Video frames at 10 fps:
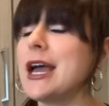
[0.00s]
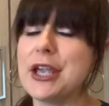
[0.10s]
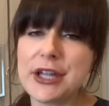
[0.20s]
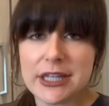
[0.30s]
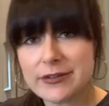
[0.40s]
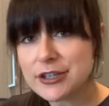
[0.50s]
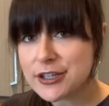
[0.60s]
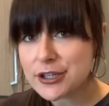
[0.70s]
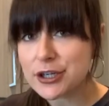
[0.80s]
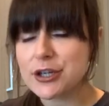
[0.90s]
you live and
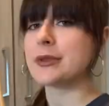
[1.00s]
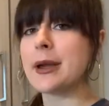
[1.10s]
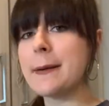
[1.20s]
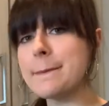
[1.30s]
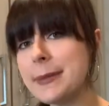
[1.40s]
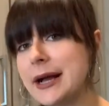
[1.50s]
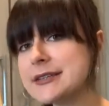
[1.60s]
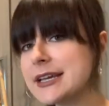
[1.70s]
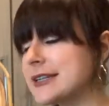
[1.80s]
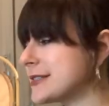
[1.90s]
you learn, but
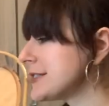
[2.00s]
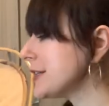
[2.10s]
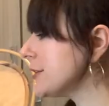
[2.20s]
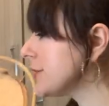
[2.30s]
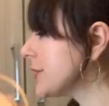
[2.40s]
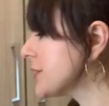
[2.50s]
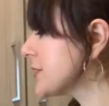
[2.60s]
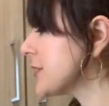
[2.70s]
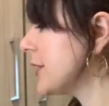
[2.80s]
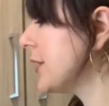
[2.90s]
it still looks